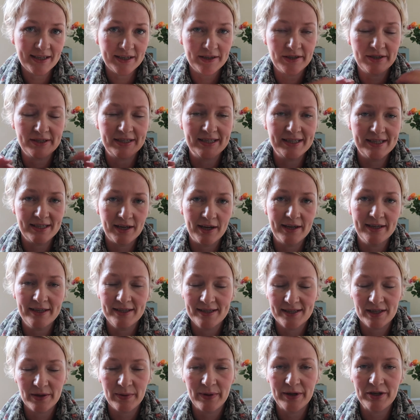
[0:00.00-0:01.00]
I just
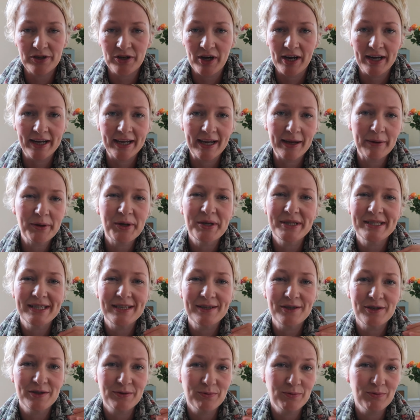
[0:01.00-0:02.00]
decided to quit drinking because
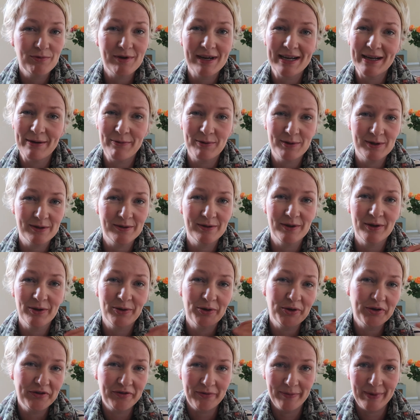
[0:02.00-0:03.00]
it just really wasn't
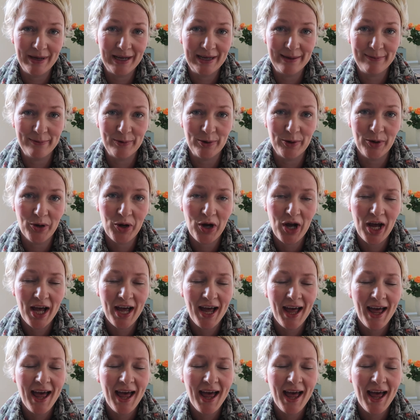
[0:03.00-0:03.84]
good for me anymore.